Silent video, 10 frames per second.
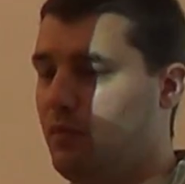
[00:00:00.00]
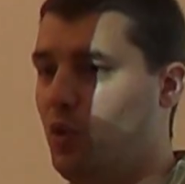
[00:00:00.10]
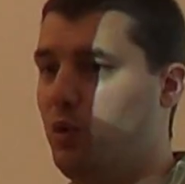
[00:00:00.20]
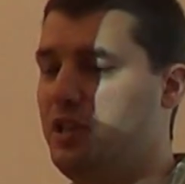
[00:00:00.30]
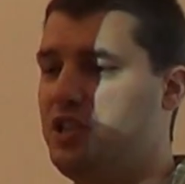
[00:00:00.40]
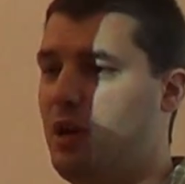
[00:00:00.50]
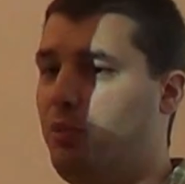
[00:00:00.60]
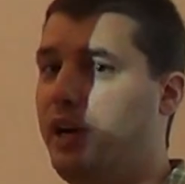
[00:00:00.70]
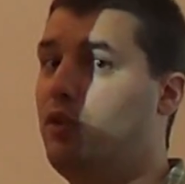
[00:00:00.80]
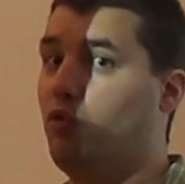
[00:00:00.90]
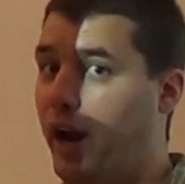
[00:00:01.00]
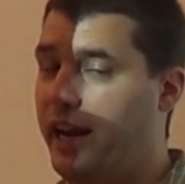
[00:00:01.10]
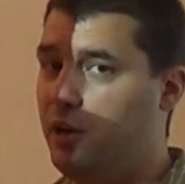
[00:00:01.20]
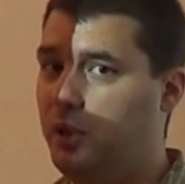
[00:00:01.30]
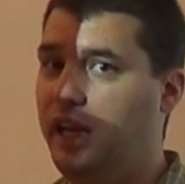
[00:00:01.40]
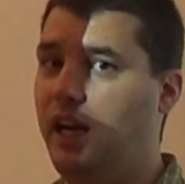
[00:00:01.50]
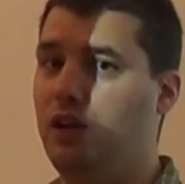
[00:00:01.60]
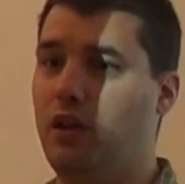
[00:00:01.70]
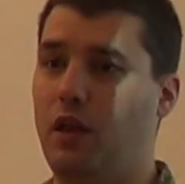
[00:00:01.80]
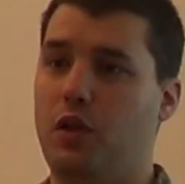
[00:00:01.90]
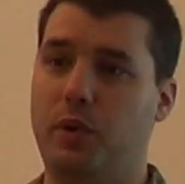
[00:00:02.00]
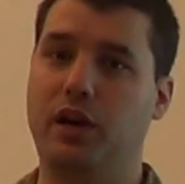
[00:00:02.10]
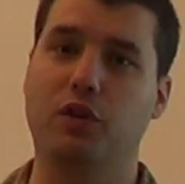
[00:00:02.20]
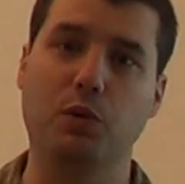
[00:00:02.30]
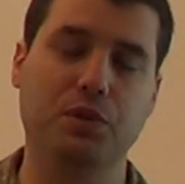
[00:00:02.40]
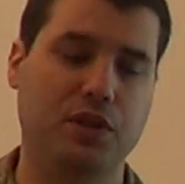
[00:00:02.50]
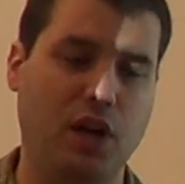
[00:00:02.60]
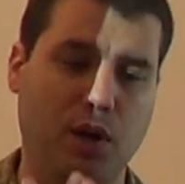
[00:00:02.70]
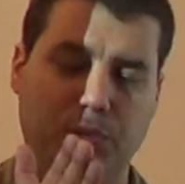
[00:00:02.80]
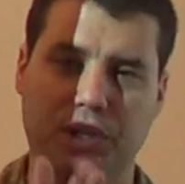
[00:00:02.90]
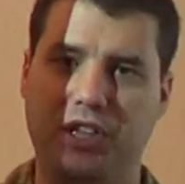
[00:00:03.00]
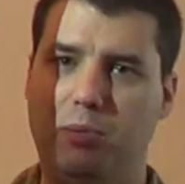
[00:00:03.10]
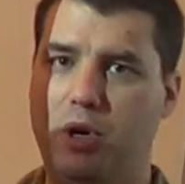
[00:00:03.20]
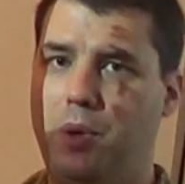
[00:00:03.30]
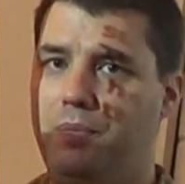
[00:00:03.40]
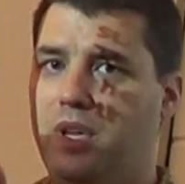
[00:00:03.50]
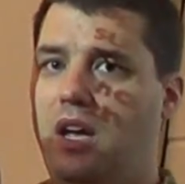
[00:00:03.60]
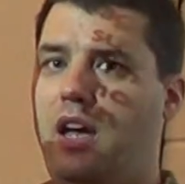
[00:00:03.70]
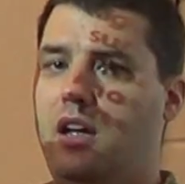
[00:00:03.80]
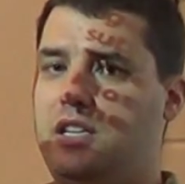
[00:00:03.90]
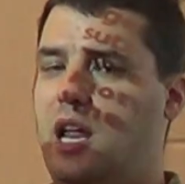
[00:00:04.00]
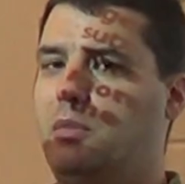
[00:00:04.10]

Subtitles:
would be separated randomly into the 3 groups, placebo, 10